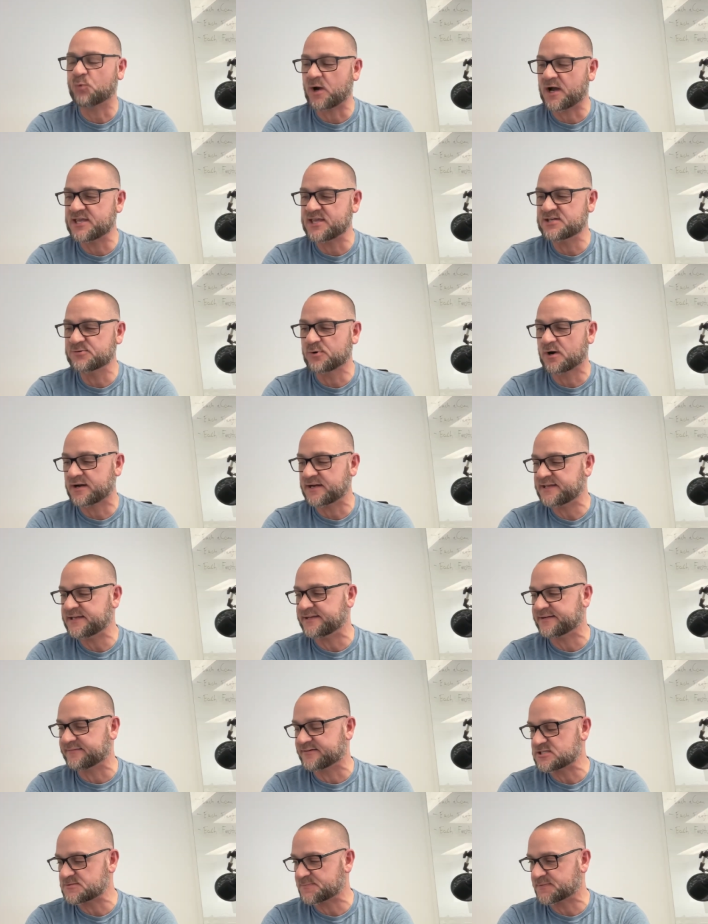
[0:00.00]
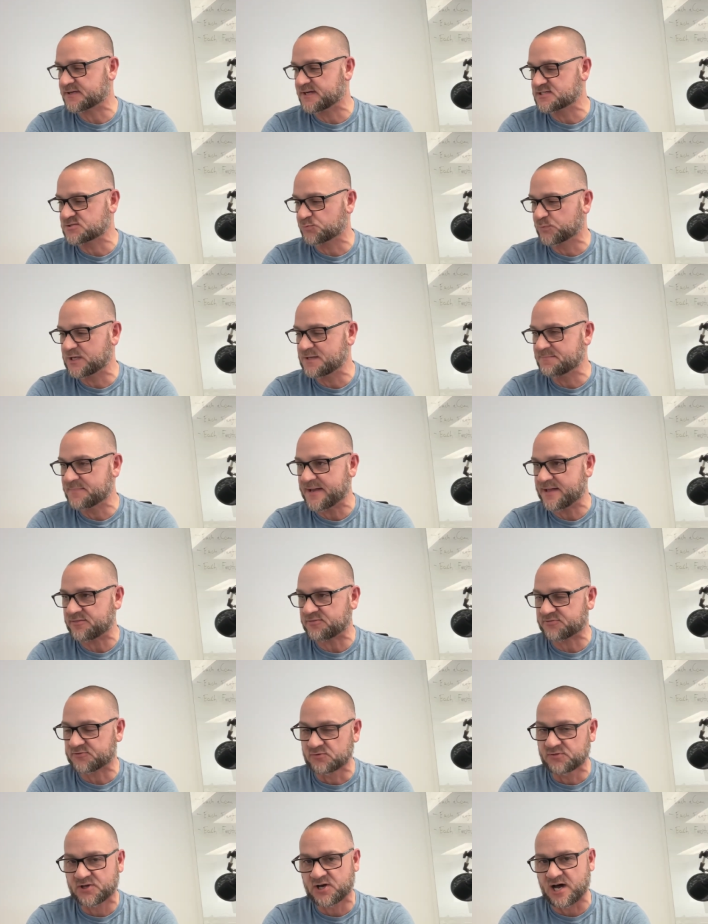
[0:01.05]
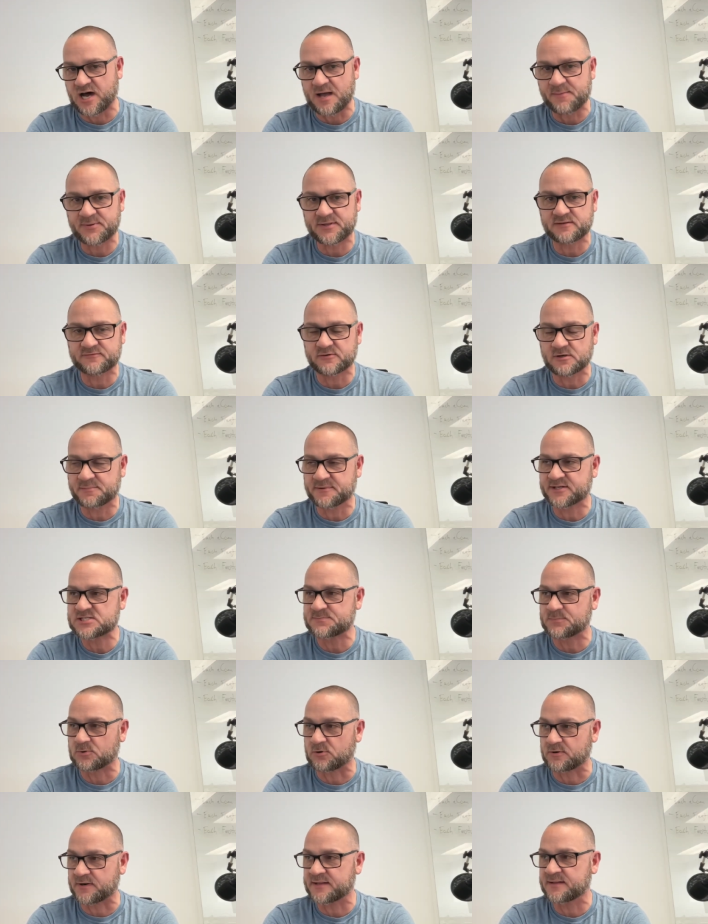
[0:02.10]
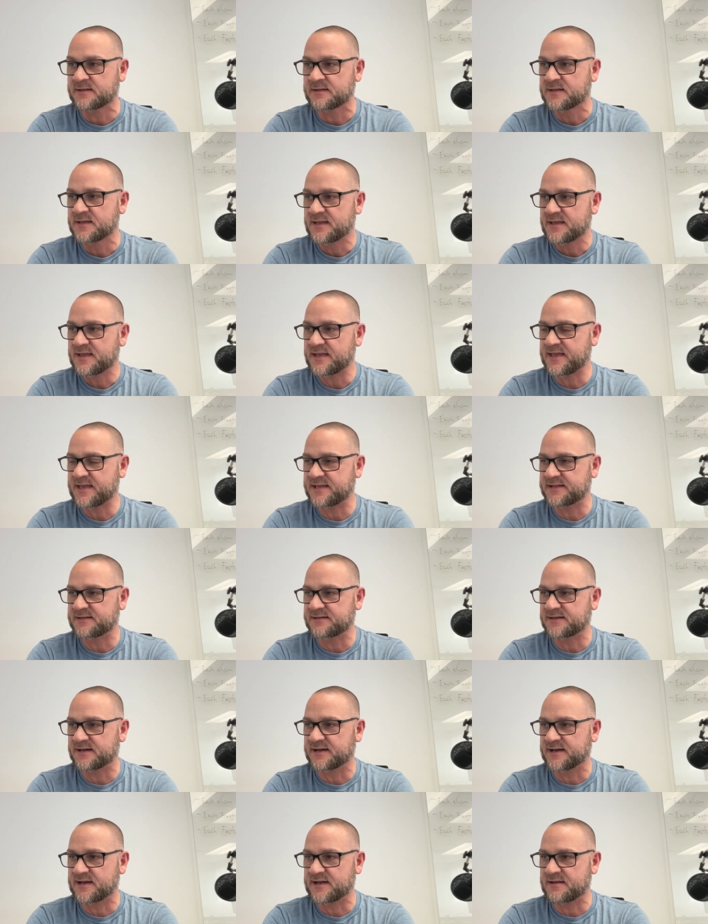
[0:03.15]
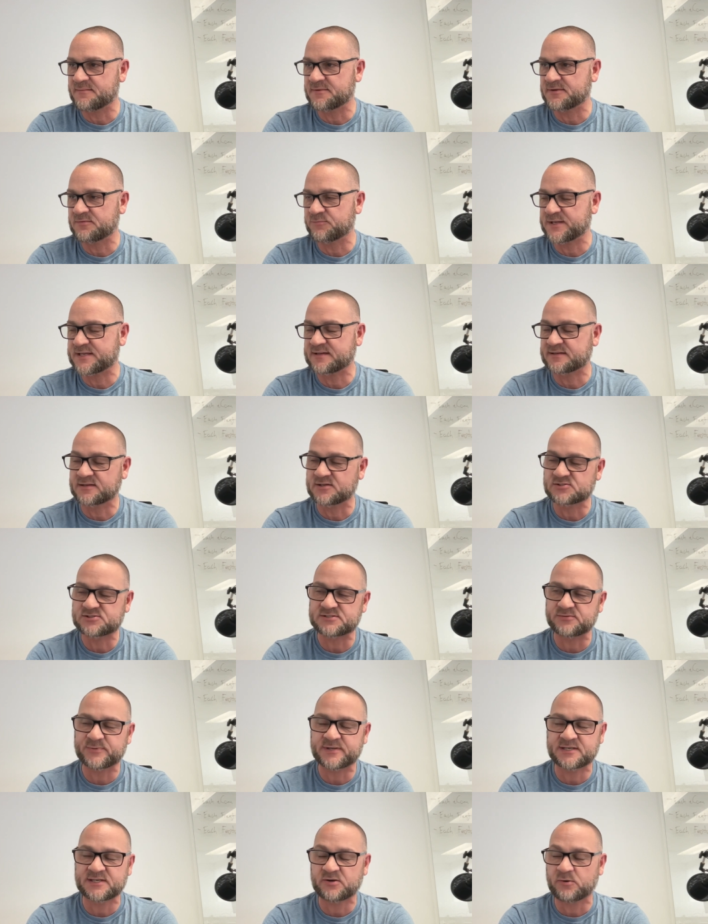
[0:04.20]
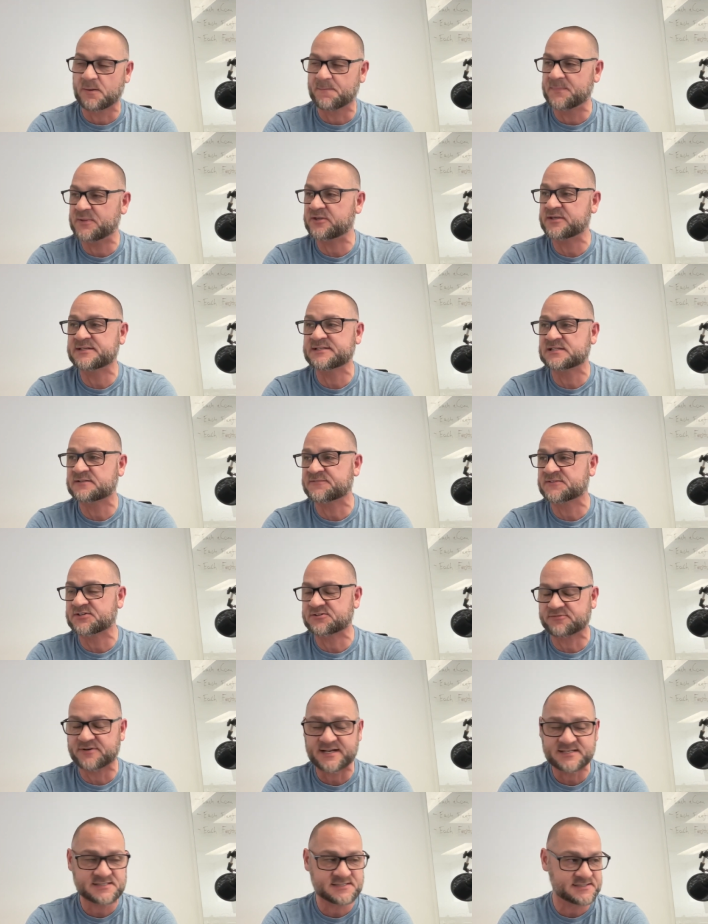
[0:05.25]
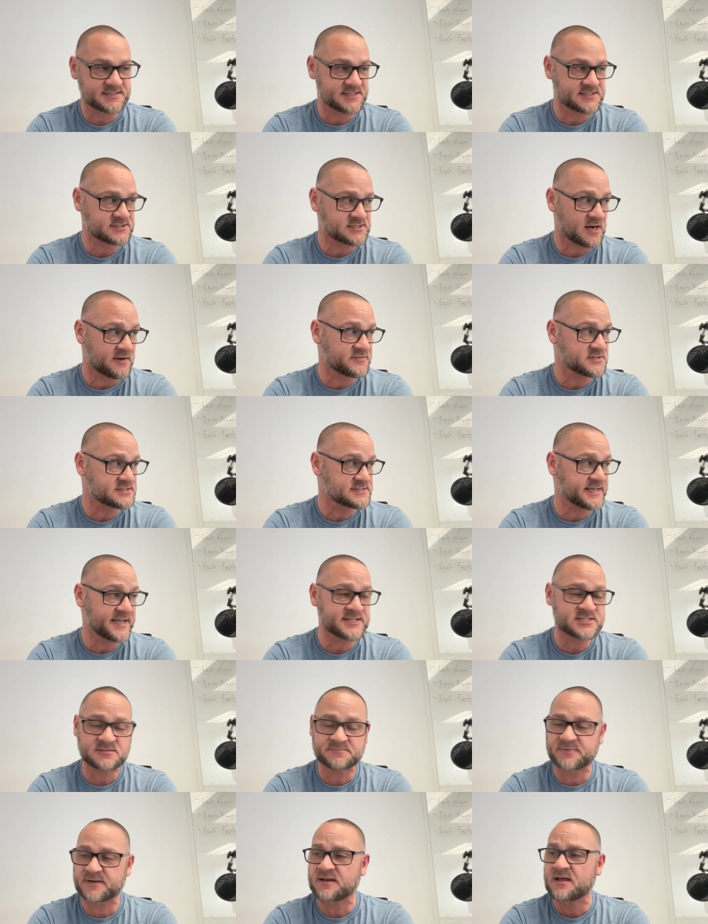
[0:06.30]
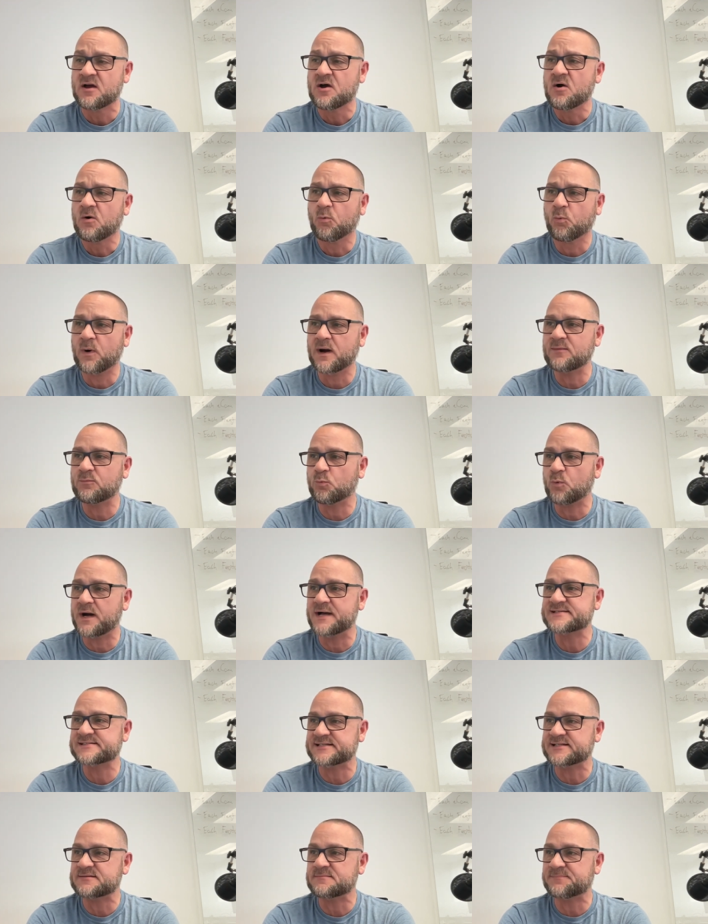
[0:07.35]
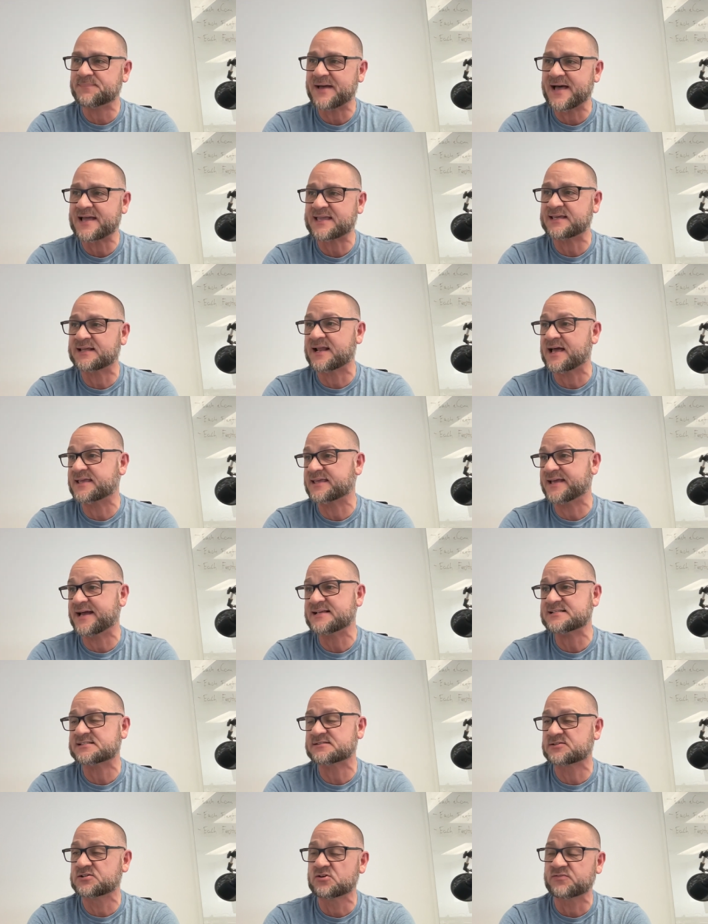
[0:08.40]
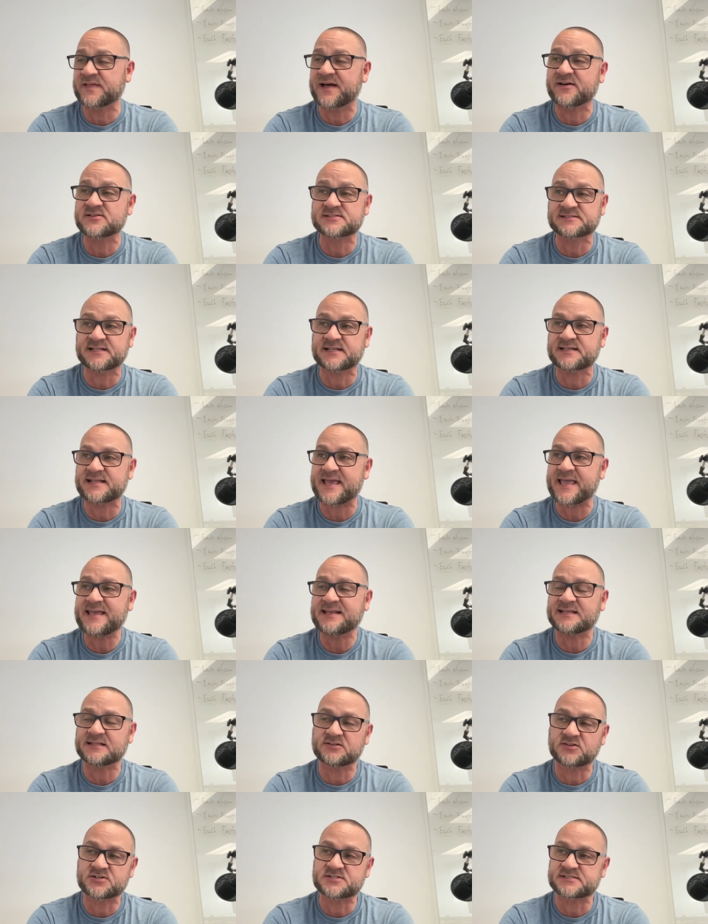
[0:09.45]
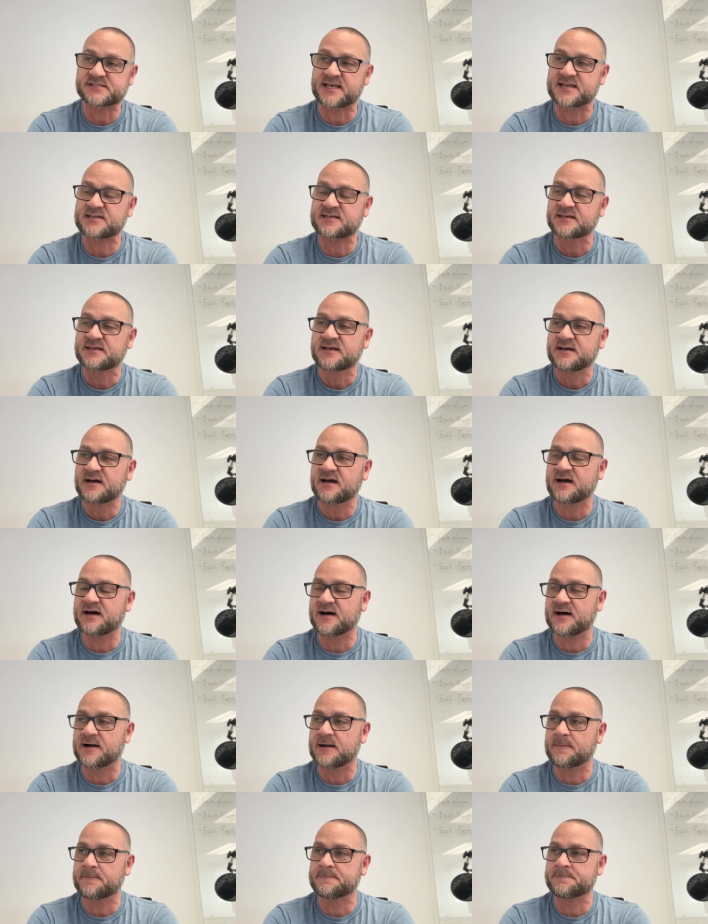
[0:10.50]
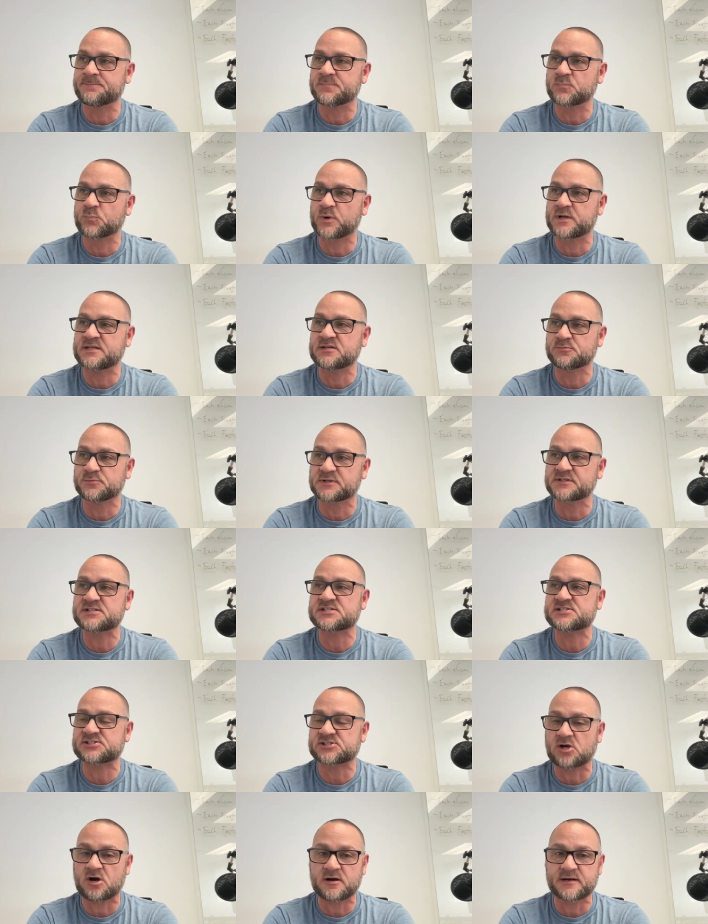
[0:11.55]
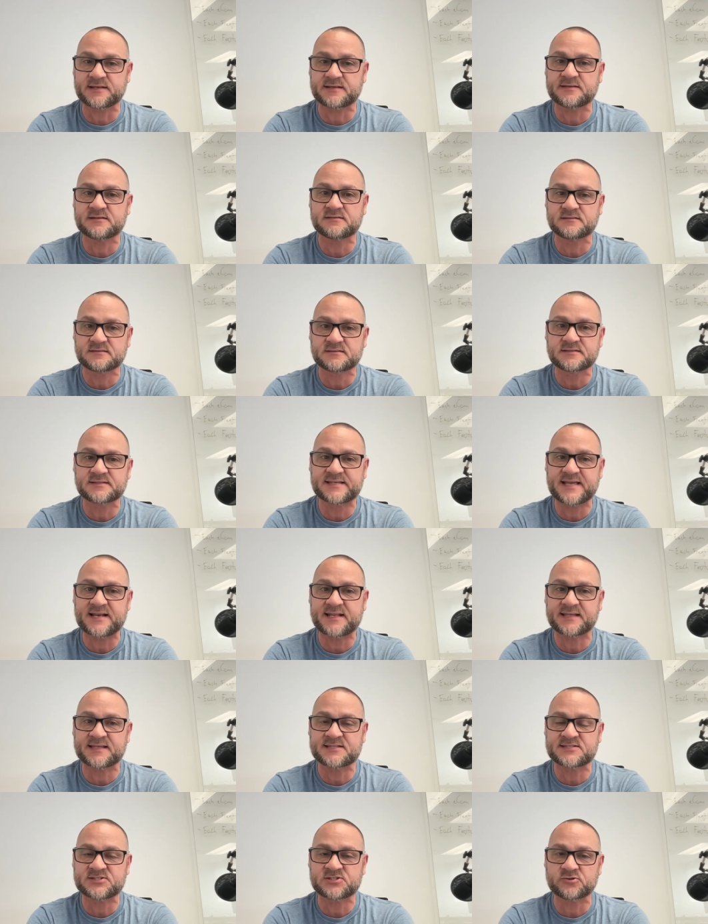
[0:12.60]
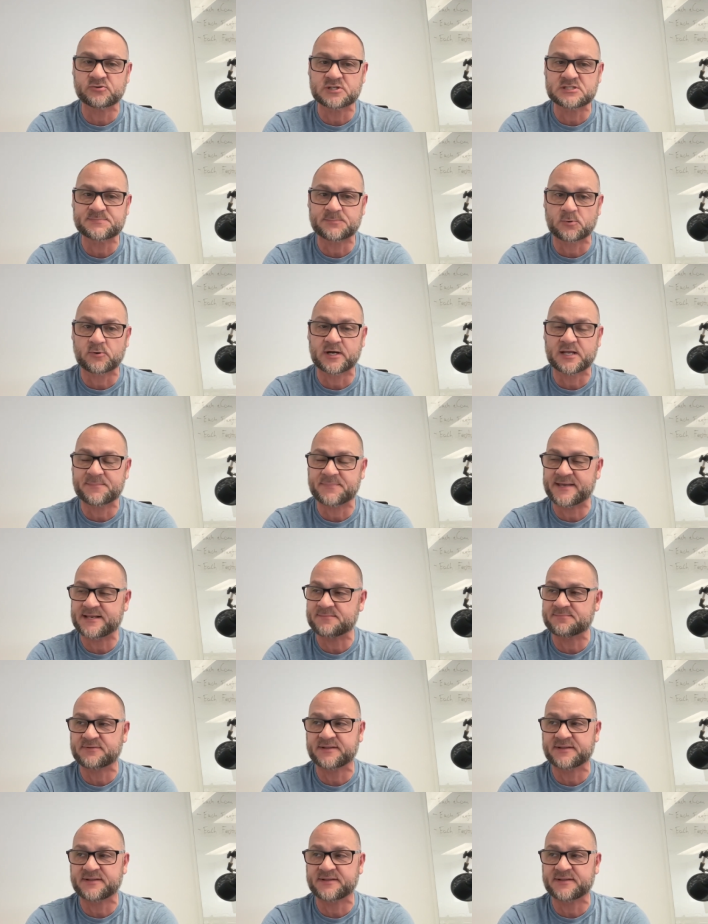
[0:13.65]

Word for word: why you are here is because we met through the hobby of urban exploring. And uh, I mean, we can go, we can go a million different directions in this conversation, but what was it back in, I guess, two thousand eight, it looks like, um, when you really started getting into exploring abandoned